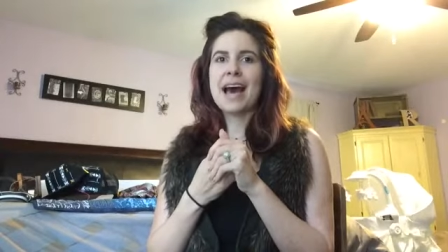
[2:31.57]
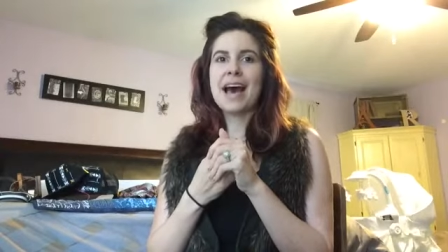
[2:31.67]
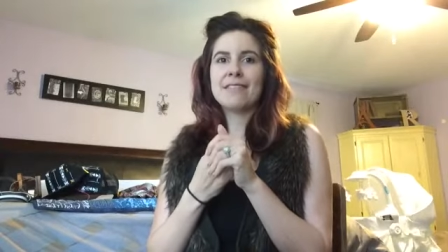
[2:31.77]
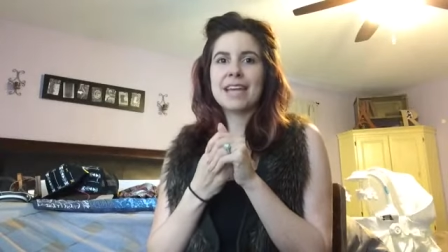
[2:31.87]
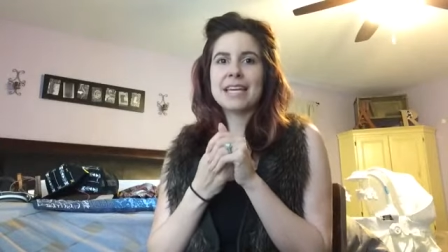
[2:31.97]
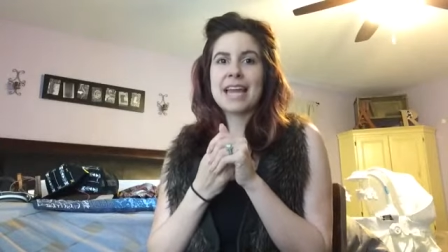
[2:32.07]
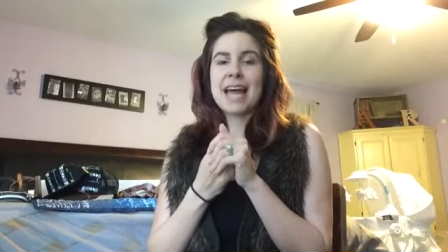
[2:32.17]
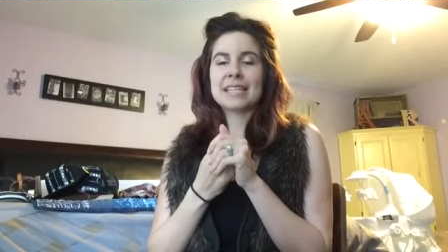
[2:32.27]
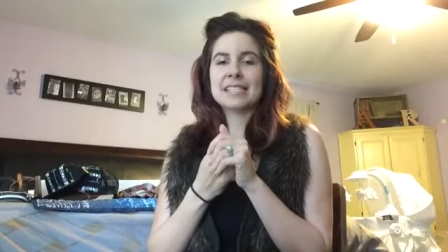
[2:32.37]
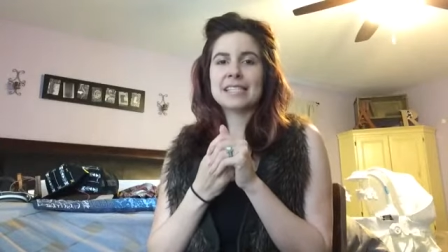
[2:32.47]
have that
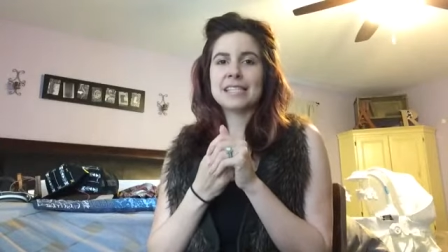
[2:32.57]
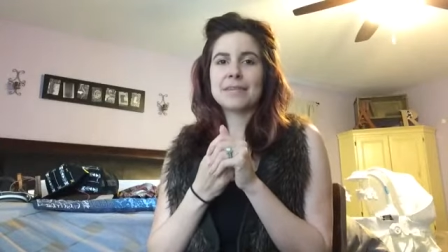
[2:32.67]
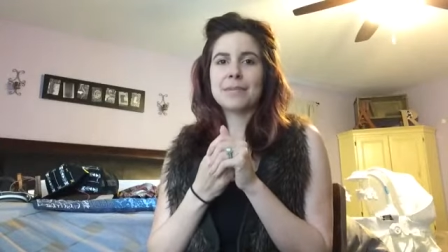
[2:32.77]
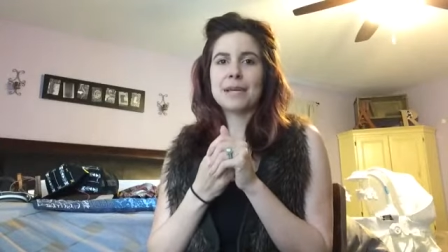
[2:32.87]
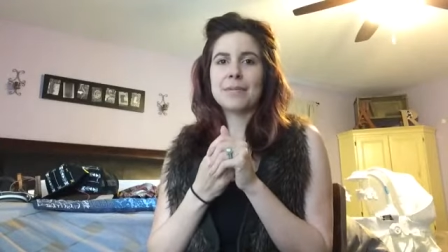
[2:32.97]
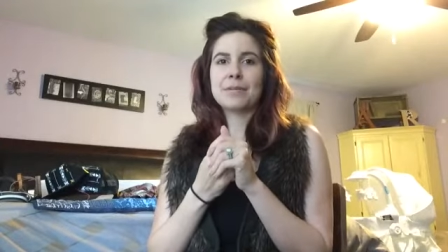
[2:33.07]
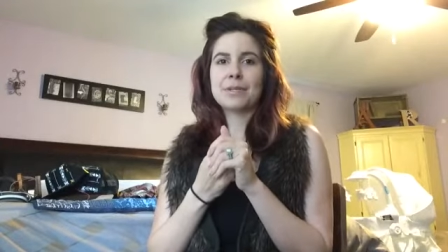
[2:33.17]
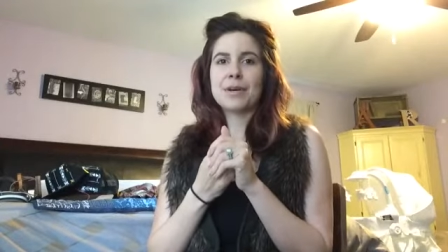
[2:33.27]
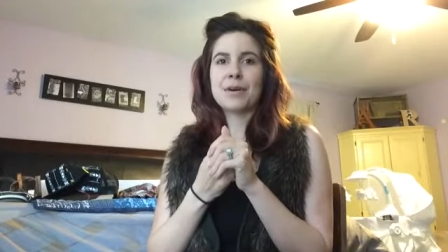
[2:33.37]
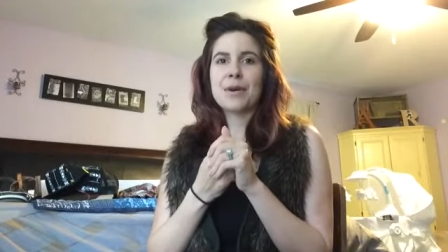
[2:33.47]
next and be able
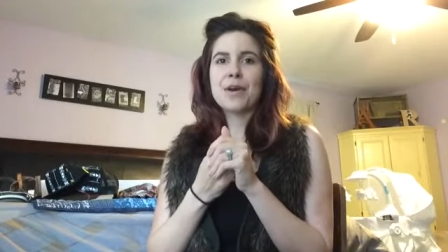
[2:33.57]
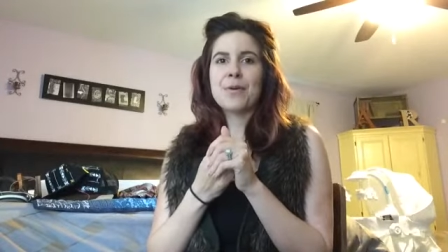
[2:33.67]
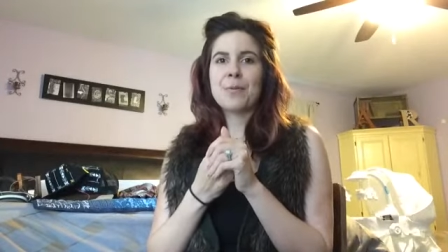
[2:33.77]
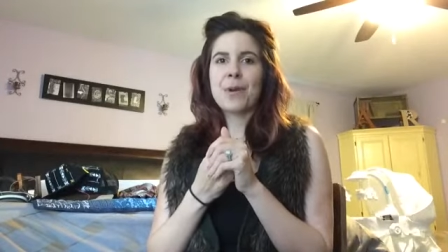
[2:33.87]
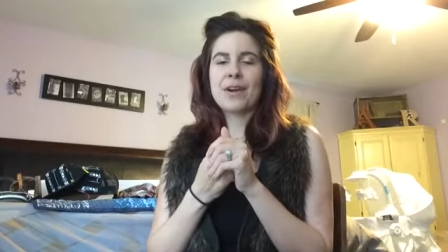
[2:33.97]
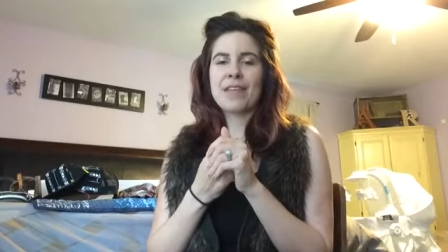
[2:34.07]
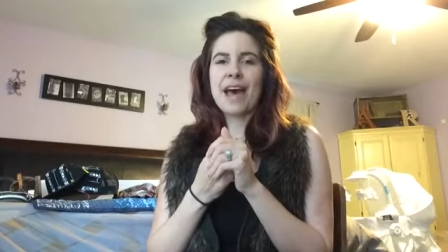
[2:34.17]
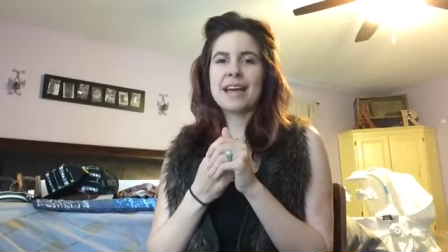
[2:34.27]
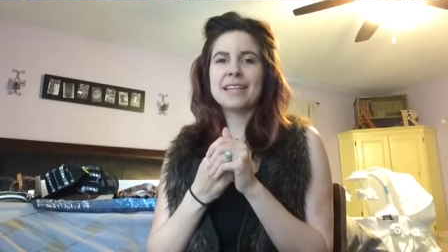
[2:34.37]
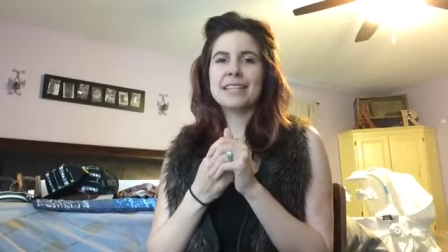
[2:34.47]
to wear
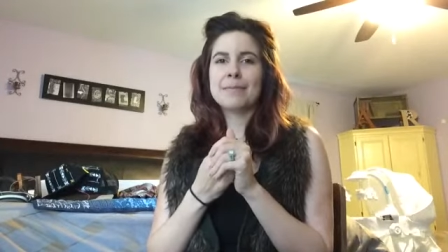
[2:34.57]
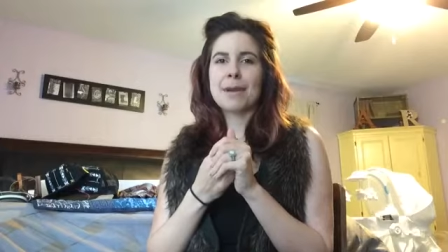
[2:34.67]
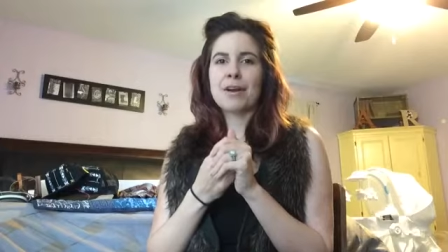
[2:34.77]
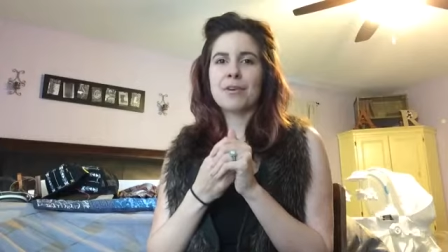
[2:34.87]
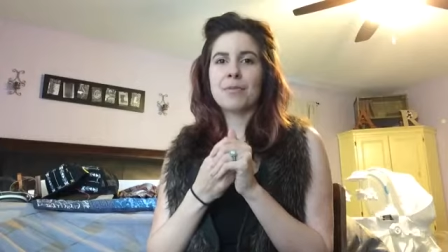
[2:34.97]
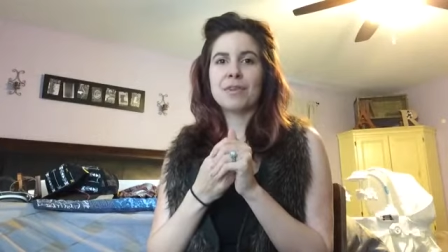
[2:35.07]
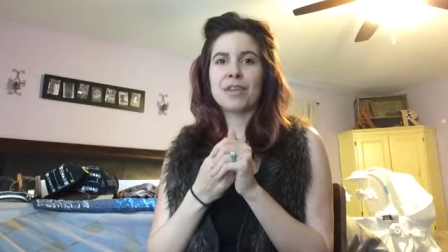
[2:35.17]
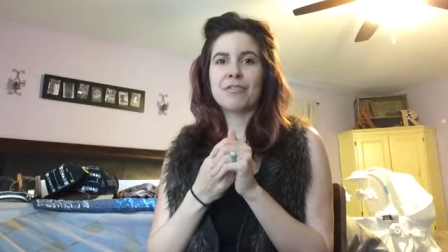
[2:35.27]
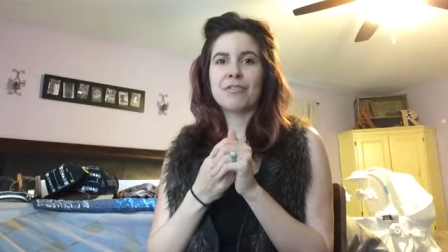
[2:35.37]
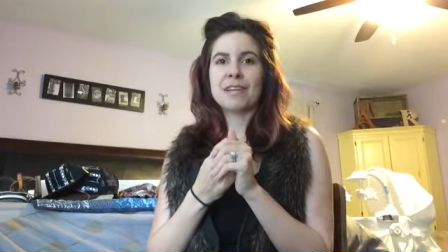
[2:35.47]
that and pair it with
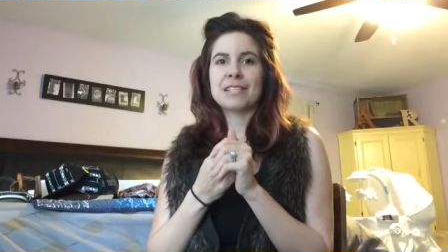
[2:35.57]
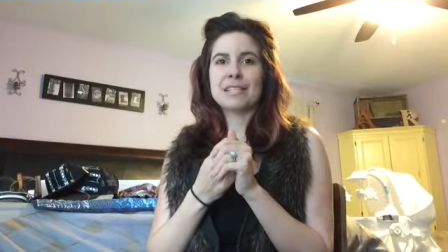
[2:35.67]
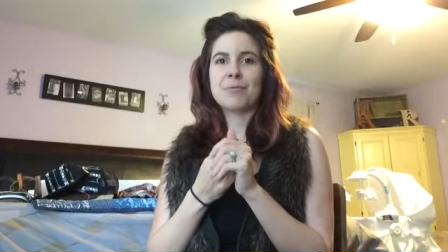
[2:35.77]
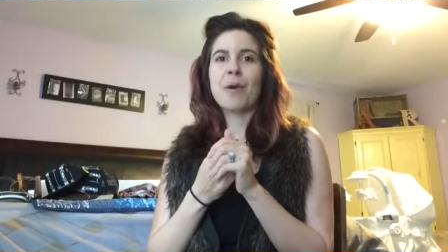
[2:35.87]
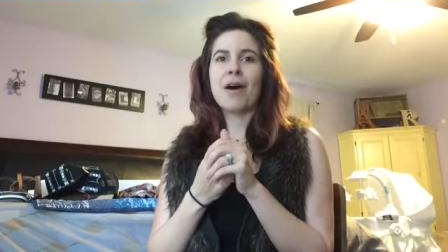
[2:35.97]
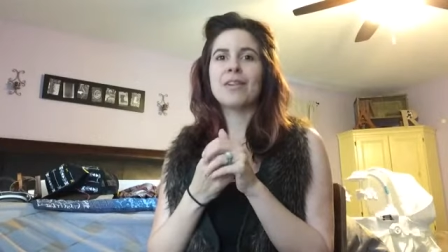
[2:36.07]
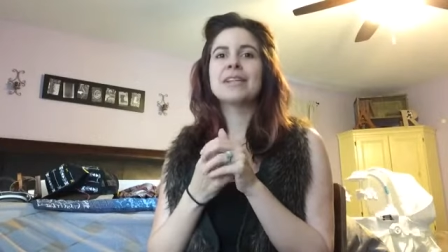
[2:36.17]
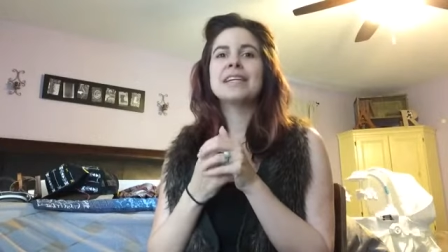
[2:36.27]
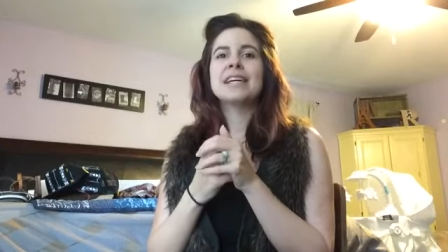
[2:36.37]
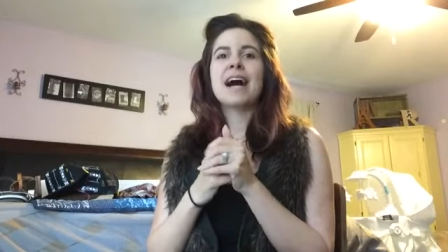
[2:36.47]
other things as well.
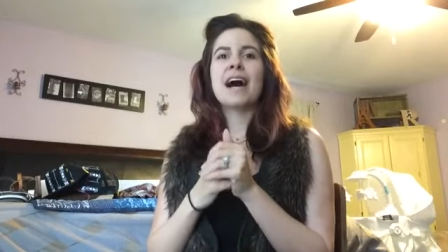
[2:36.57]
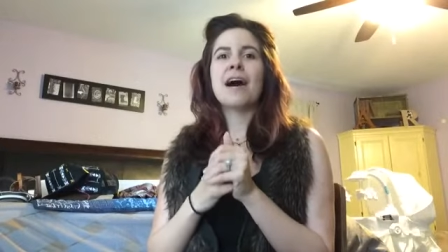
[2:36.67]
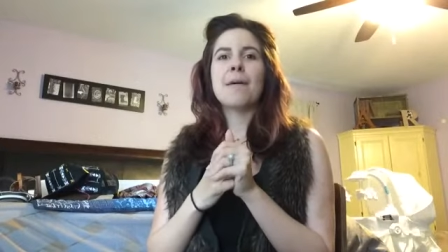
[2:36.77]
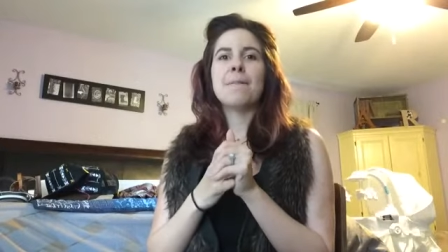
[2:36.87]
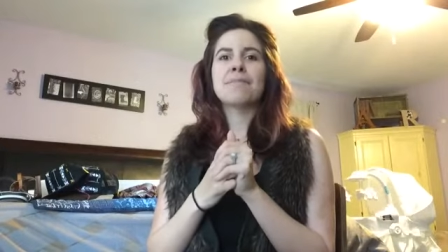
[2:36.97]
I